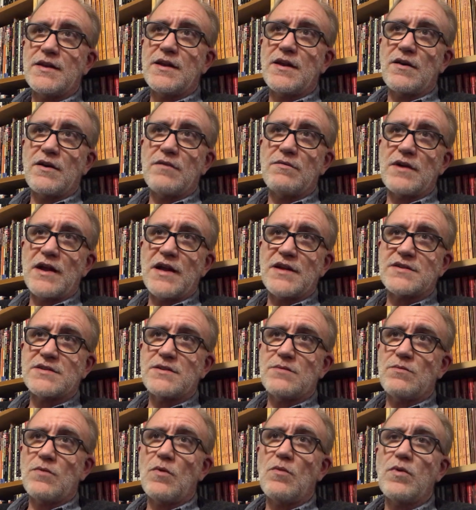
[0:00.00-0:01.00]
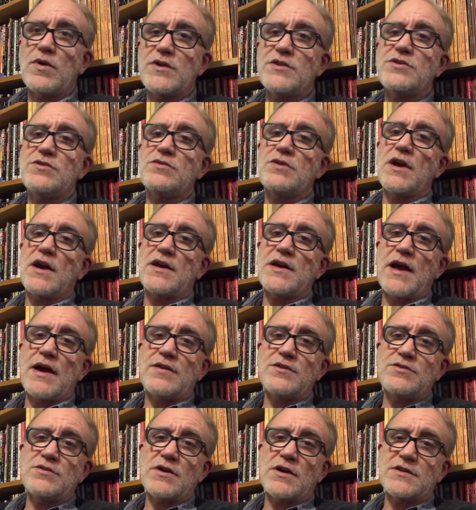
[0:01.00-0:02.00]
Gary would ask them, well, how
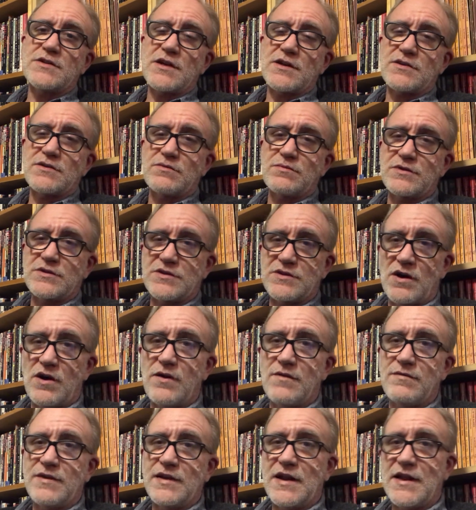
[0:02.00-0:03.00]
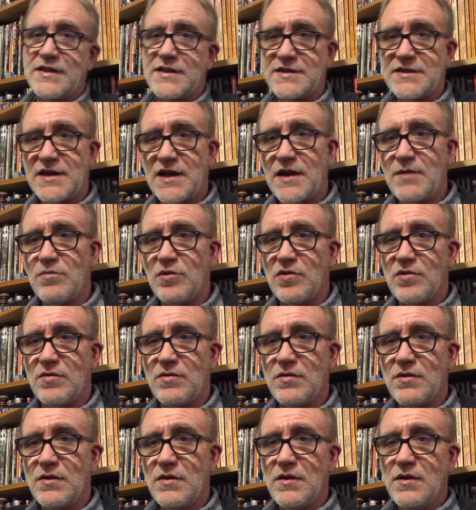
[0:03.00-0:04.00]
did you guys actually resolve it at the table,
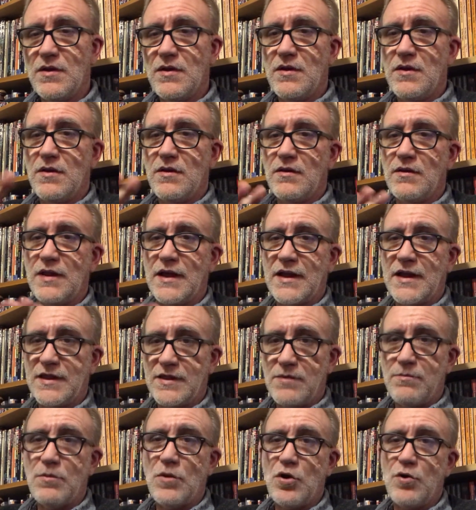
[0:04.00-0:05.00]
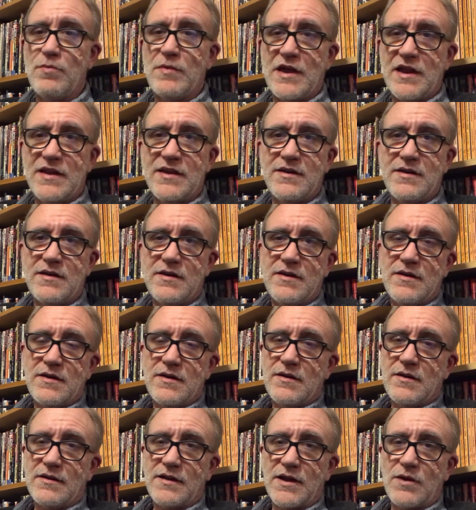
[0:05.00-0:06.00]
like in the moment?
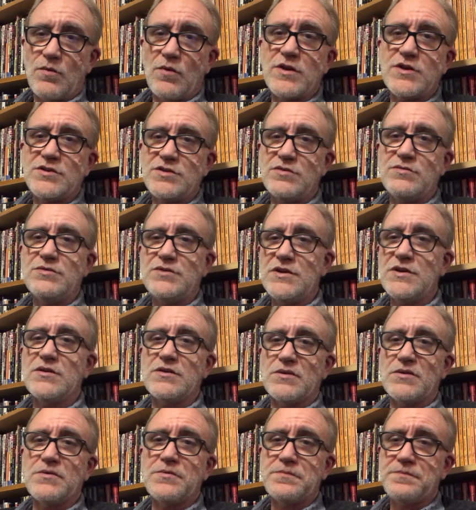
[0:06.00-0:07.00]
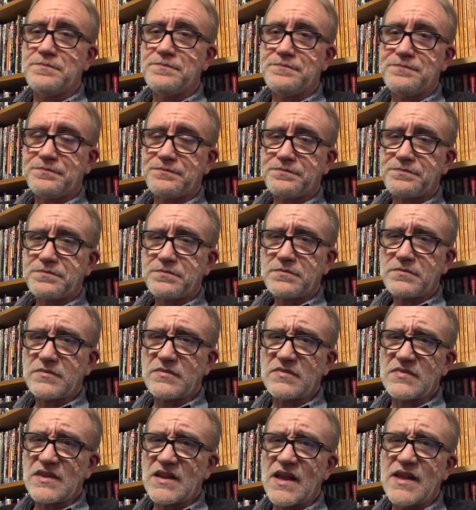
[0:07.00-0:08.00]
Like, what did you do?
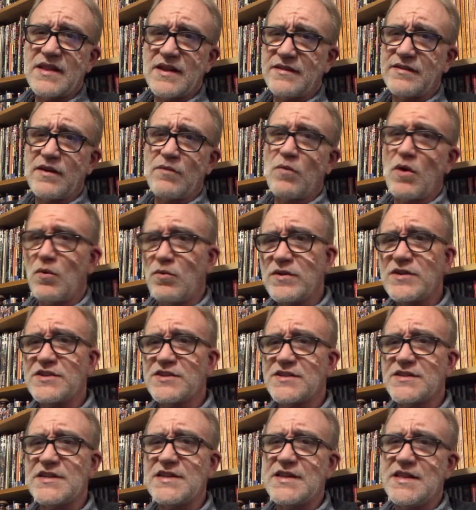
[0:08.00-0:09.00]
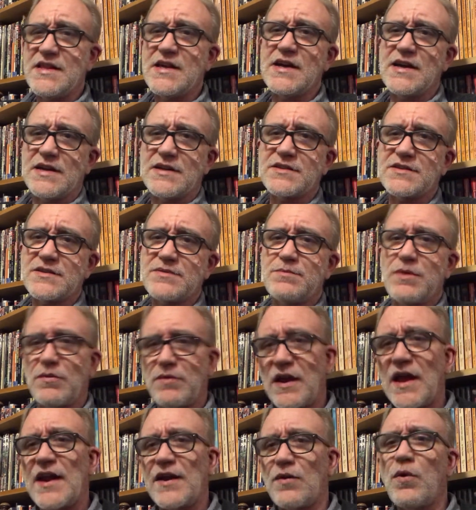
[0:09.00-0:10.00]
And they'd say, well, we just did this, but we
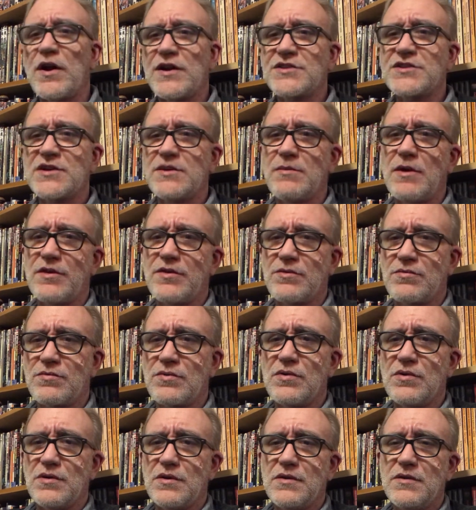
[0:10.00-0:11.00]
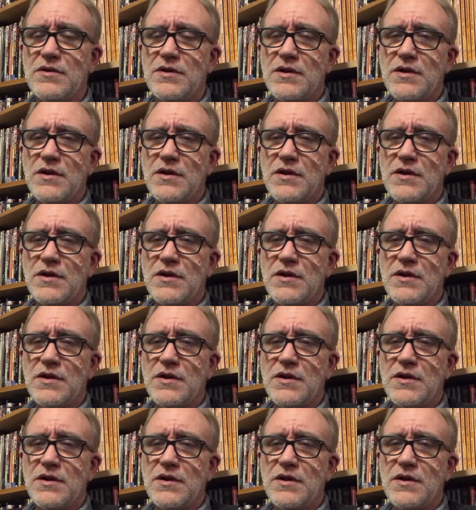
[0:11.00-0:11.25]
had a question about the rule.